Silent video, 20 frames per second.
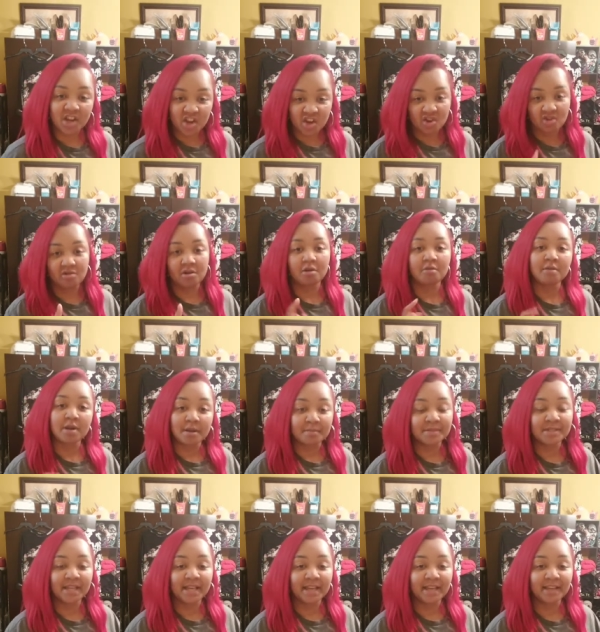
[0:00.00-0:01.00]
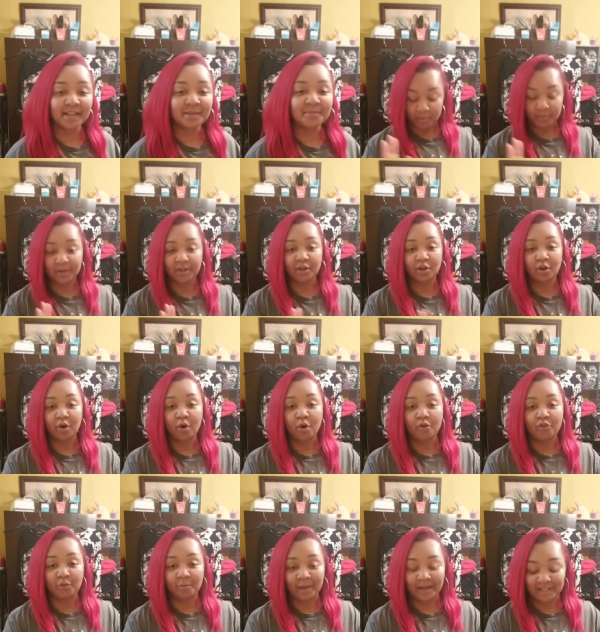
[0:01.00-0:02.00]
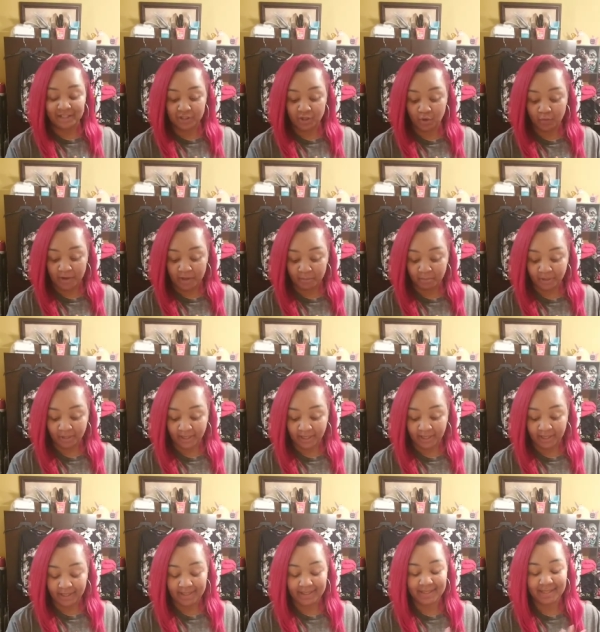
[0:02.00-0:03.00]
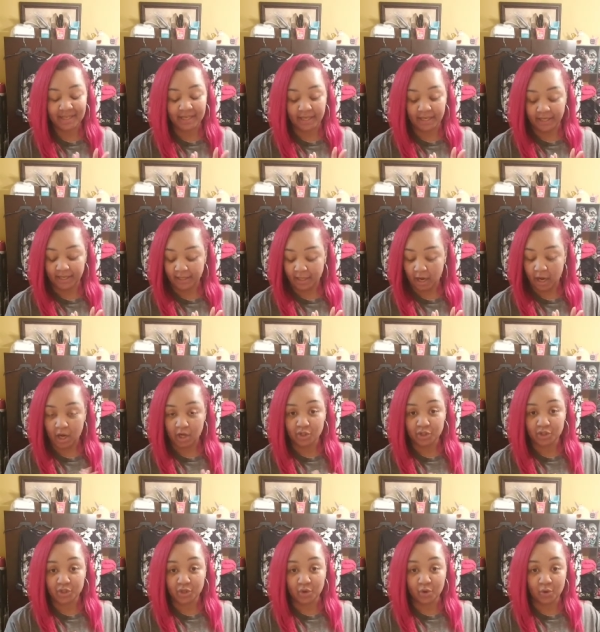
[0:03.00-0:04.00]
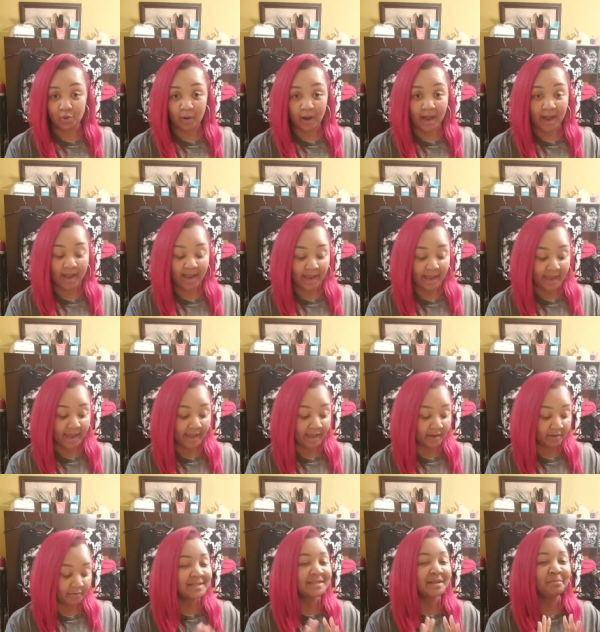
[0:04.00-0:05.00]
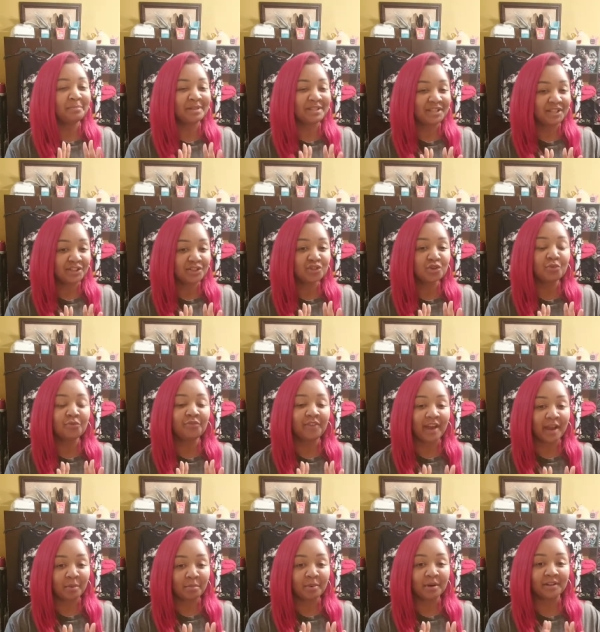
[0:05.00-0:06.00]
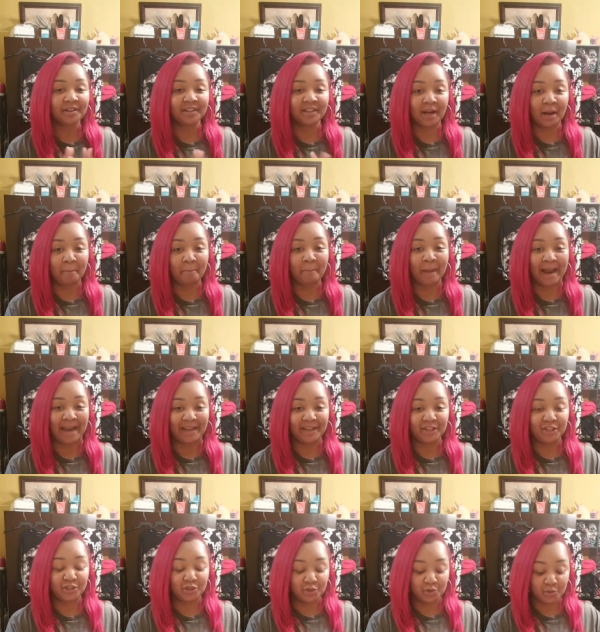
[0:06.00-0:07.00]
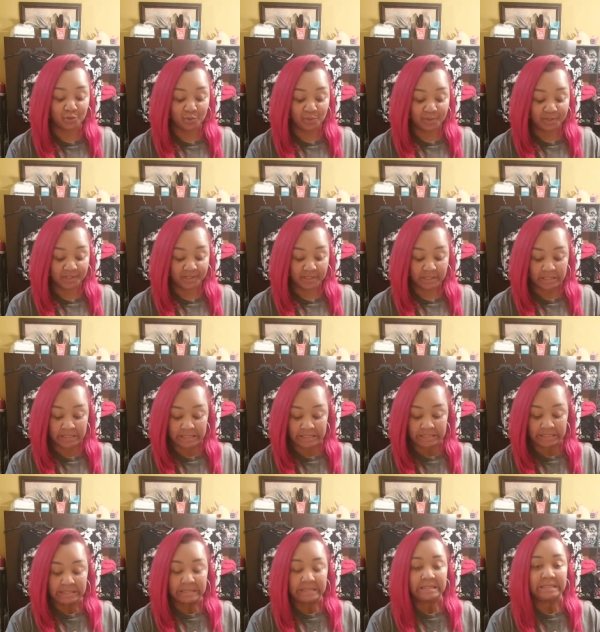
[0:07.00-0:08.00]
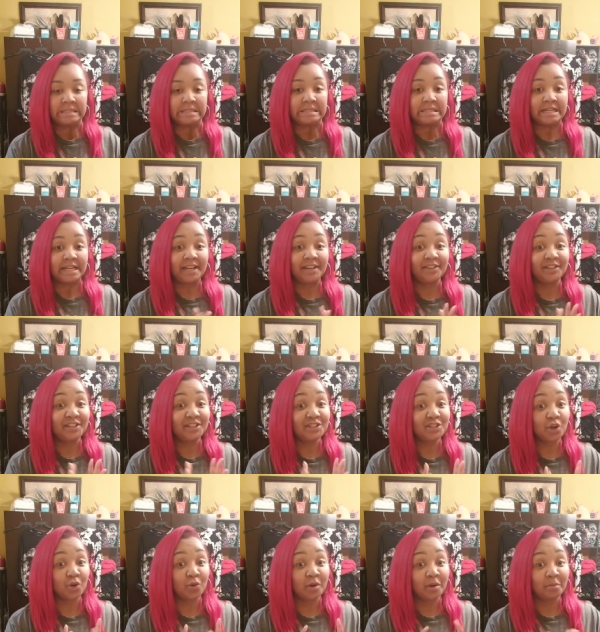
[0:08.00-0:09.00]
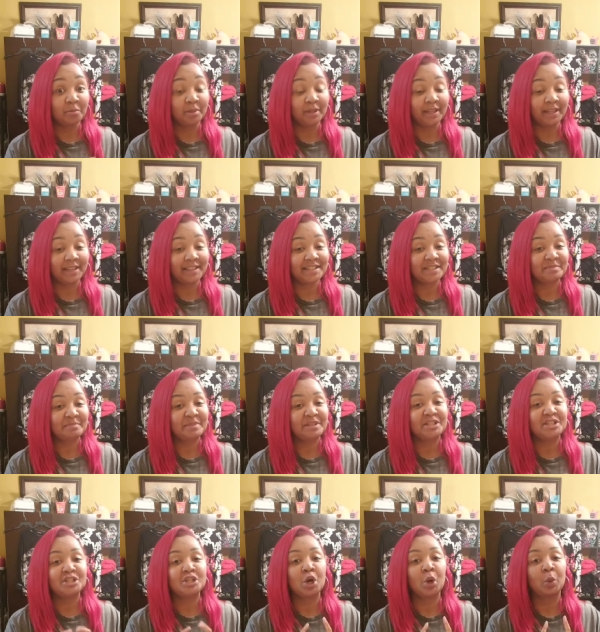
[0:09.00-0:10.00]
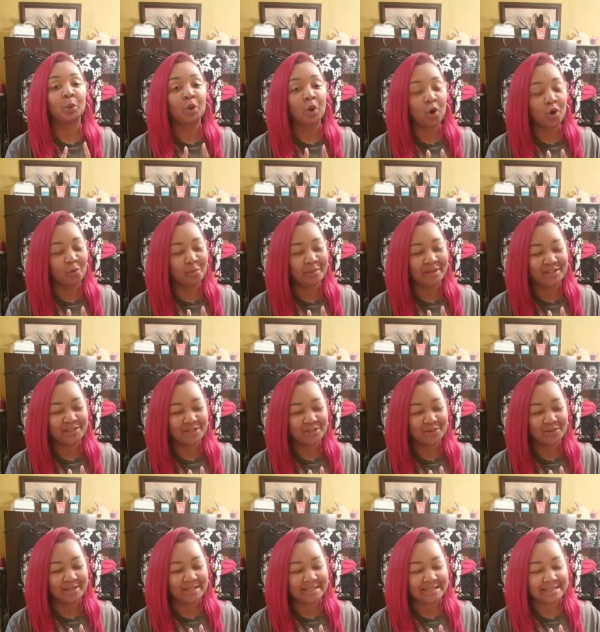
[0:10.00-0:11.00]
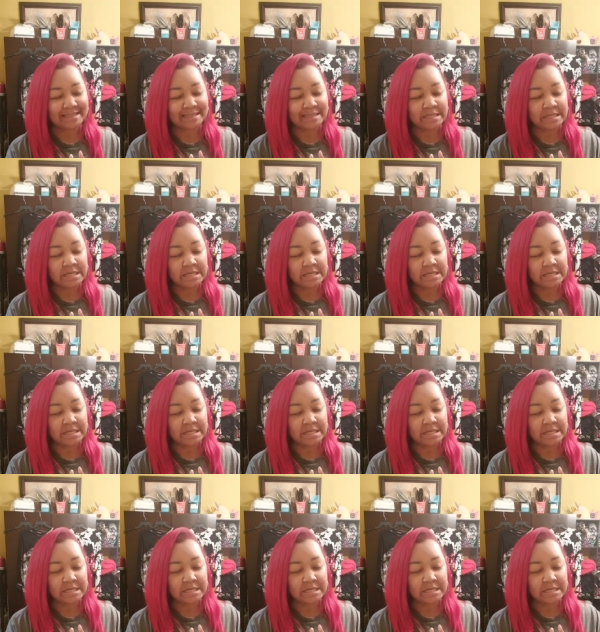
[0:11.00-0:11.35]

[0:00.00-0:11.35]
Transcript: You know what I'm saying? So I'm gonna go over my sewing plans, and also I have some potential fabric that I might use in these sewing plans, but don't hold me to it.